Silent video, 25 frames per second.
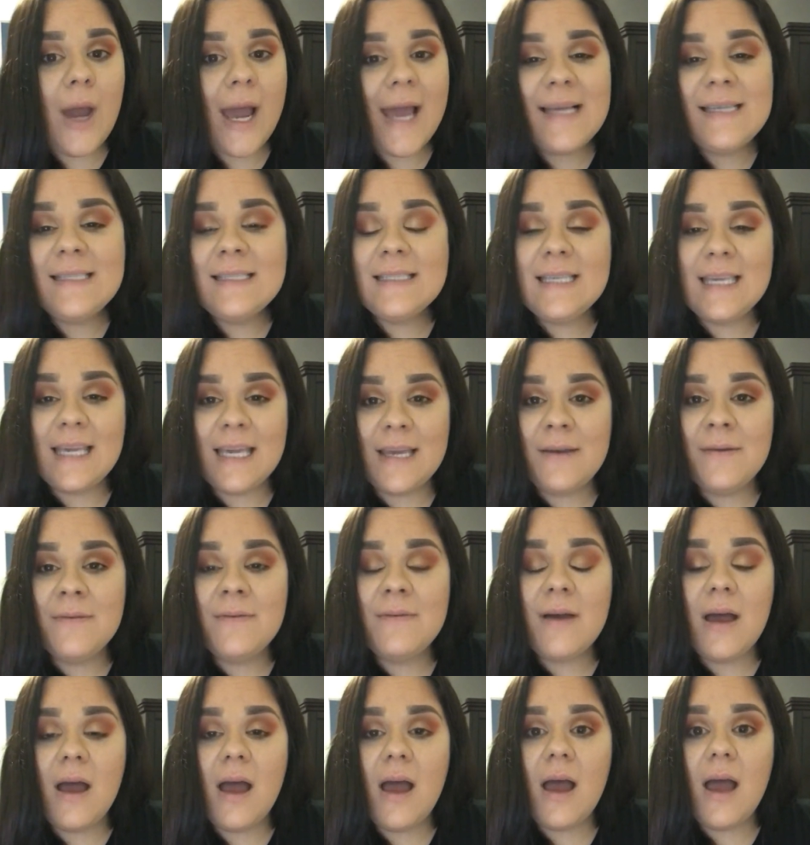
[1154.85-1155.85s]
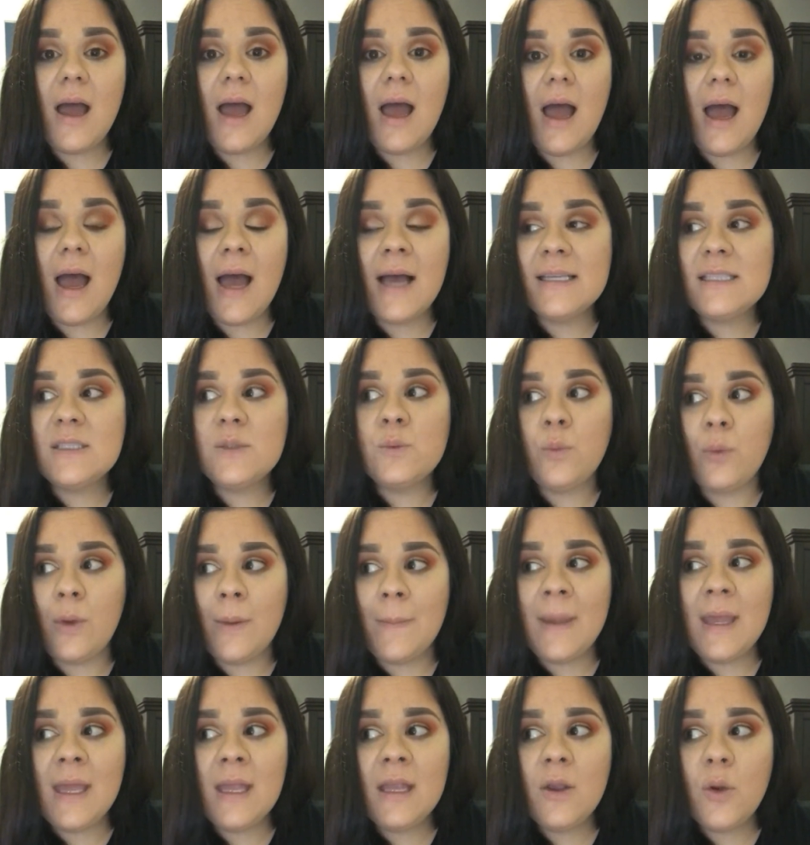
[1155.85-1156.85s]
you guys give
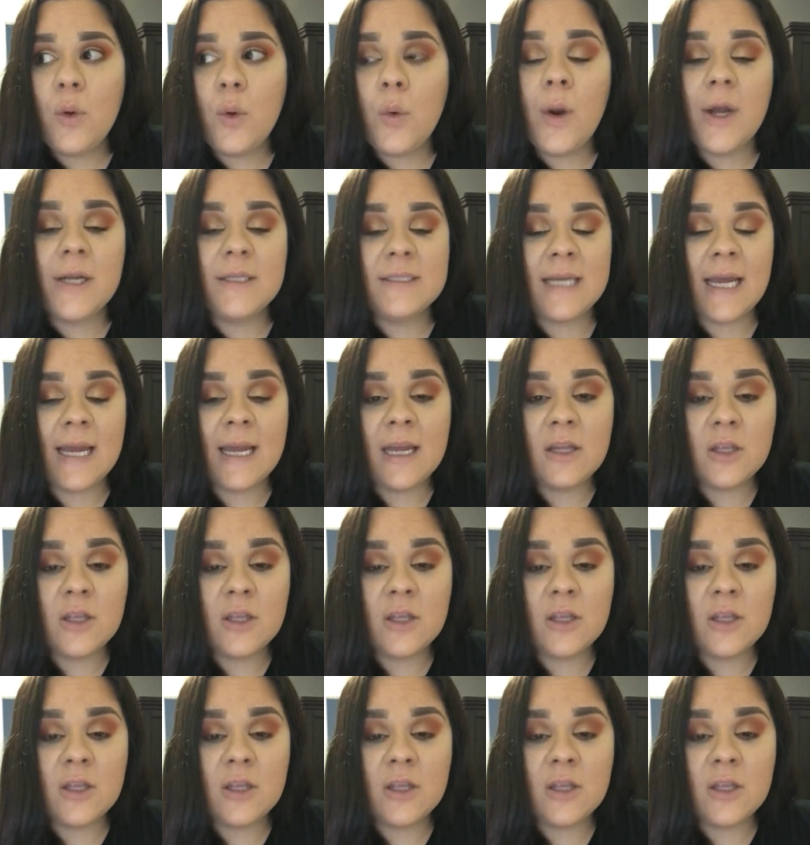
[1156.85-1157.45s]
us women